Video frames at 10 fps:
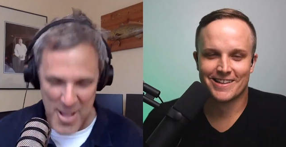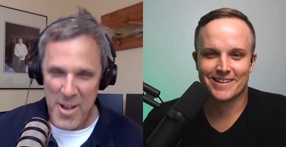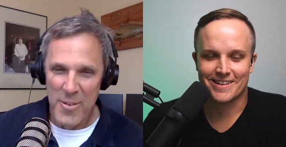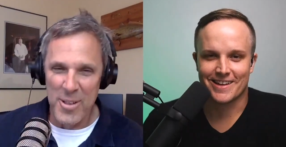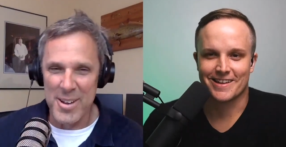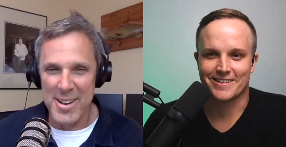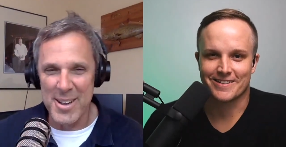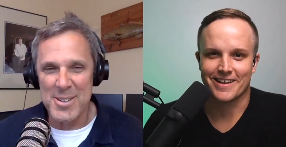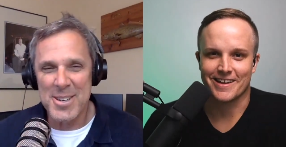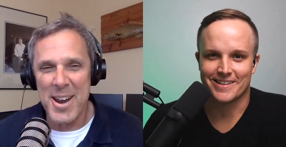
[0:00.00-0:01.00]
Speaker 1: oh, there you
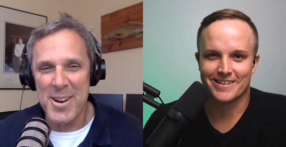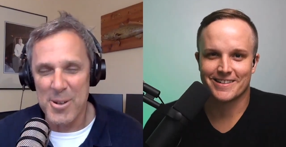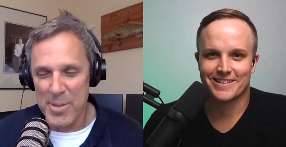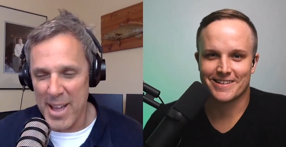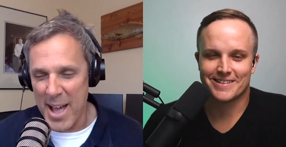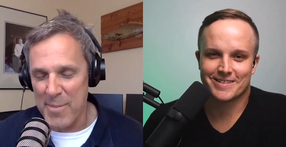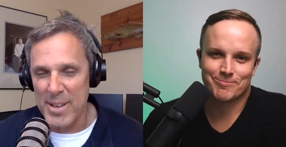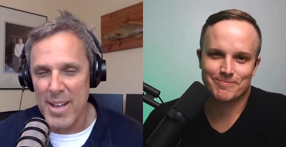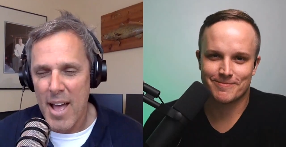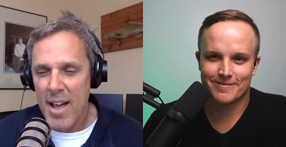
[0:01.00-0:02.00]
go. Terrell will be
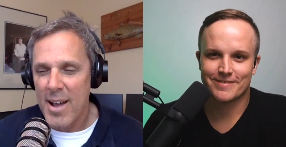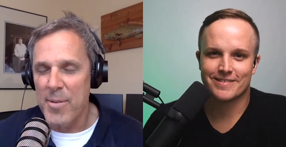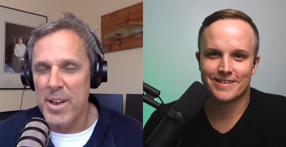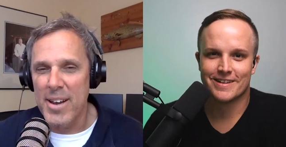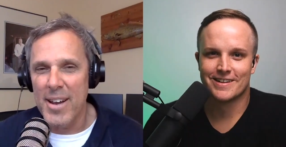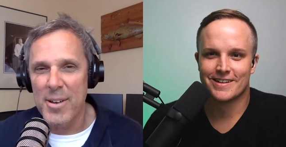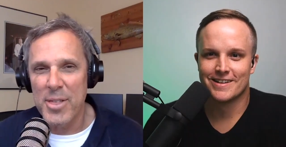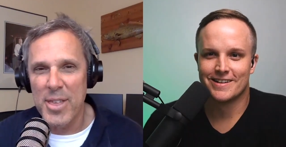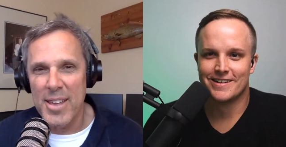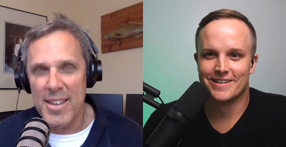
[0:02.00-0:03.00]
happy. I mean, I
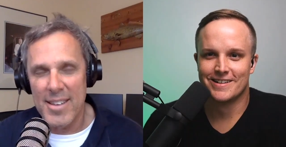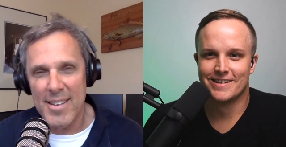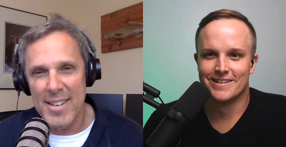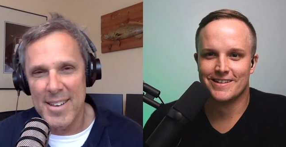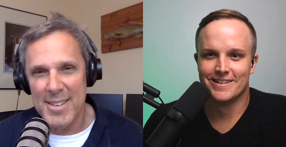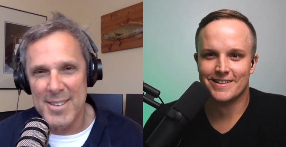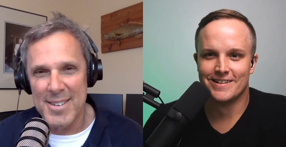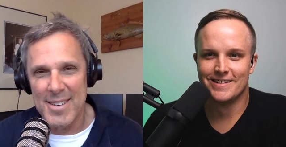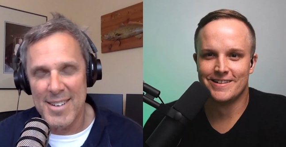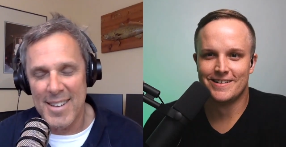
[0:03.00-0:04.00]
don't think he
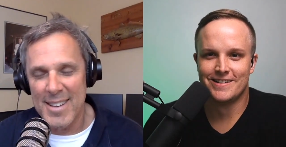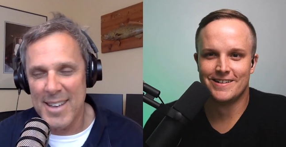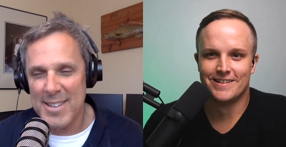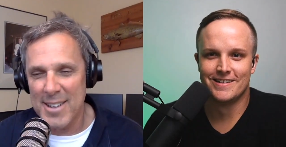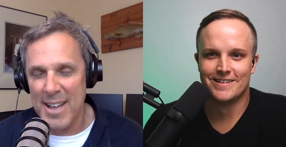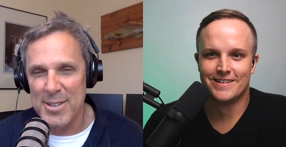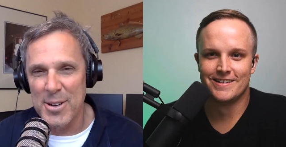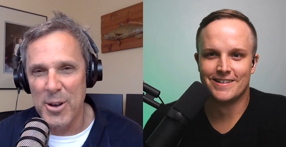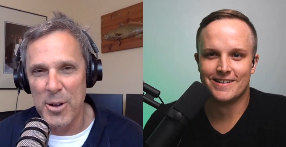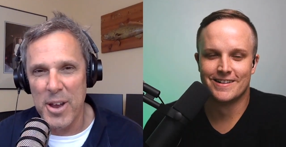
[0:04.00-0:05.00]
doesn't. He still has
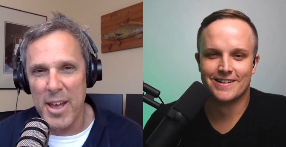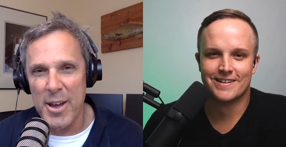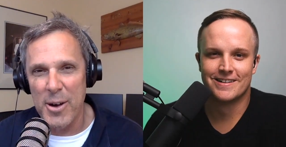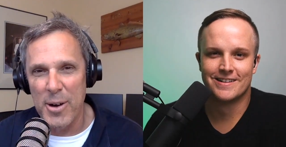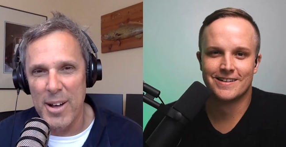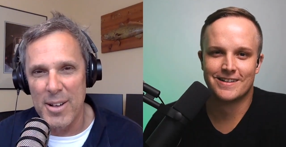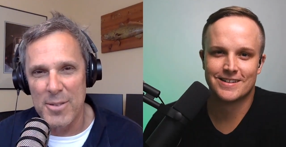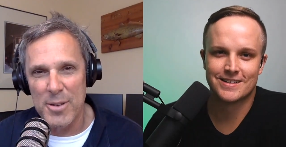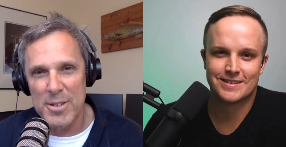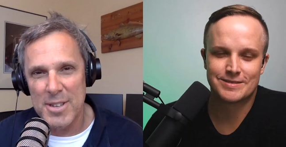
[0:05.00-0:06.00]
an old A O
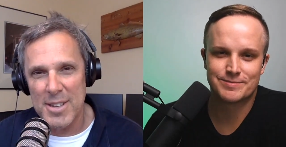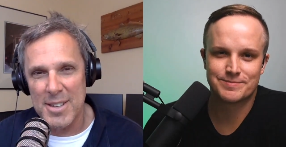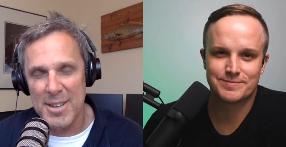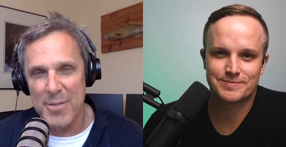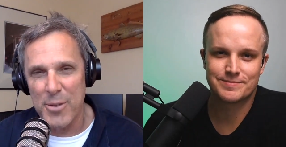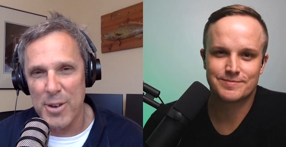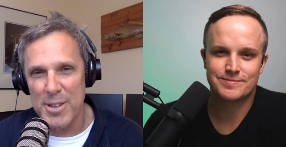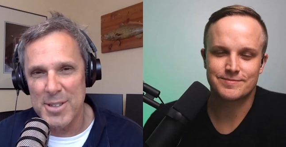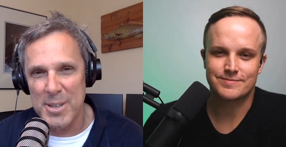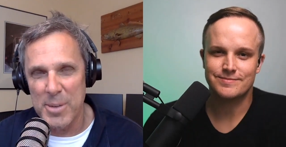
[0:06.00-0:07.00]
L disc for
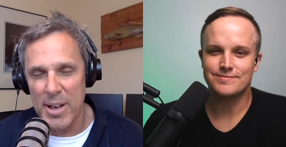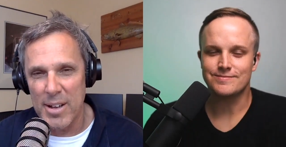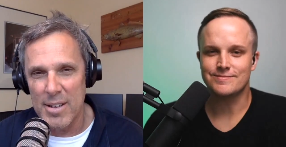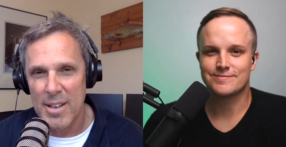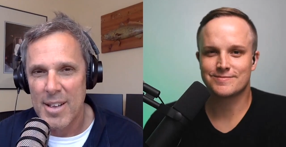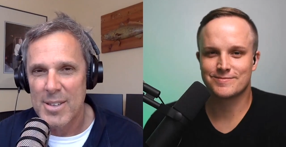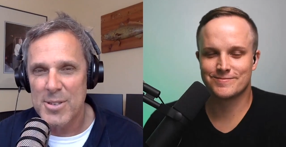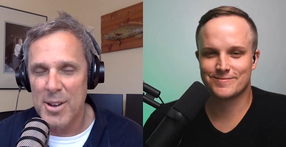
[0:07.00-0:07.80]
his email, so I